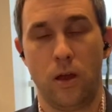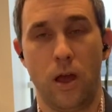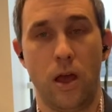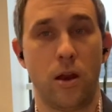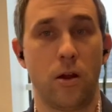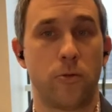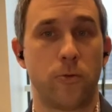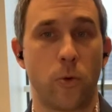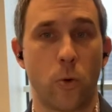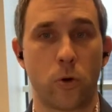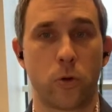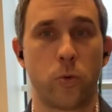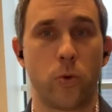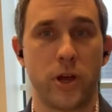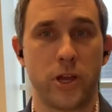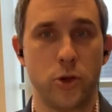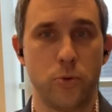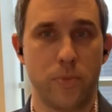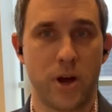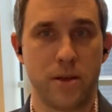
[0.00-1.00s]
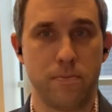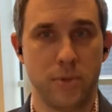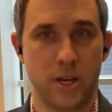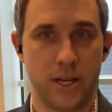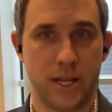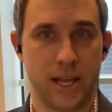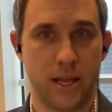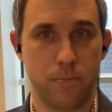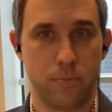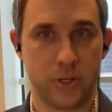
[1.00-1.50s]
And a fourth way you might
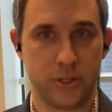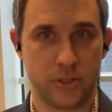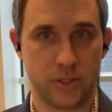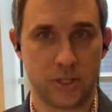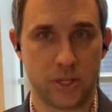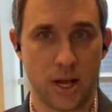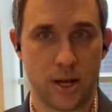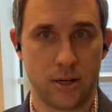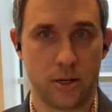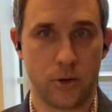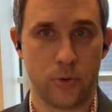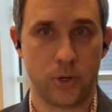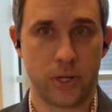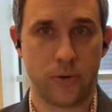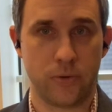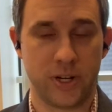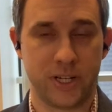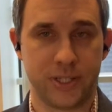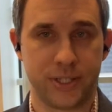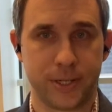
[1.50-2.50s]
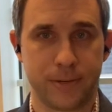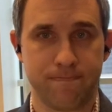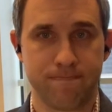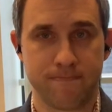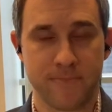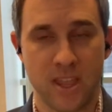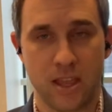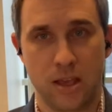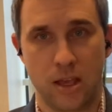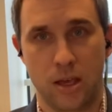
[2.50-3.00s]
mitigate business continuity risk
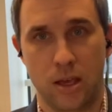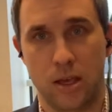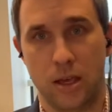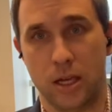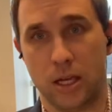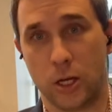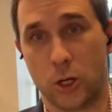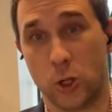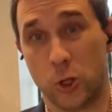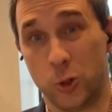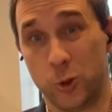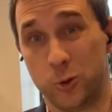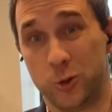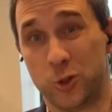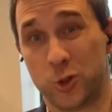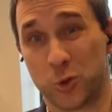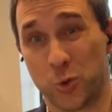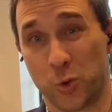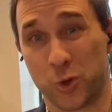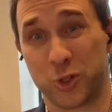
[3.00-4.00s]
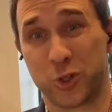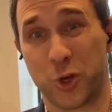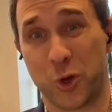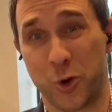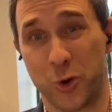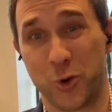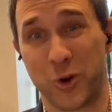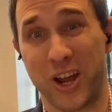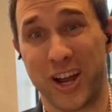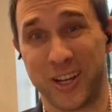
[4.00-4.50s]
include source
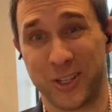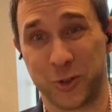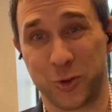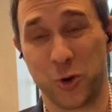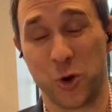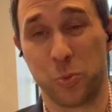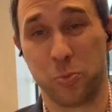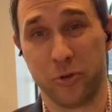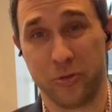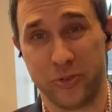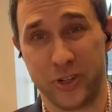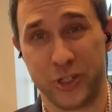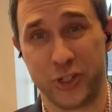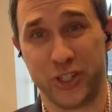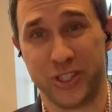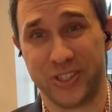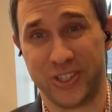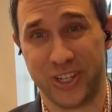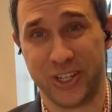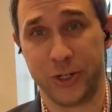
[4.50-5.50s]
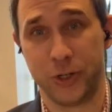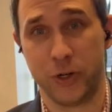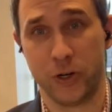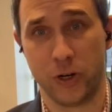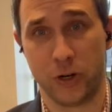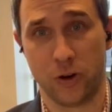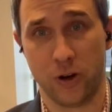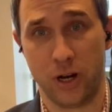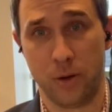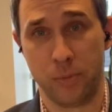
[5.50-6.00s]
code escrow provisions in your
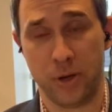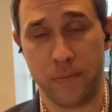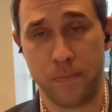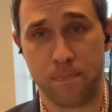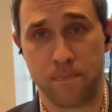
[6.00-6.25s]
agreement.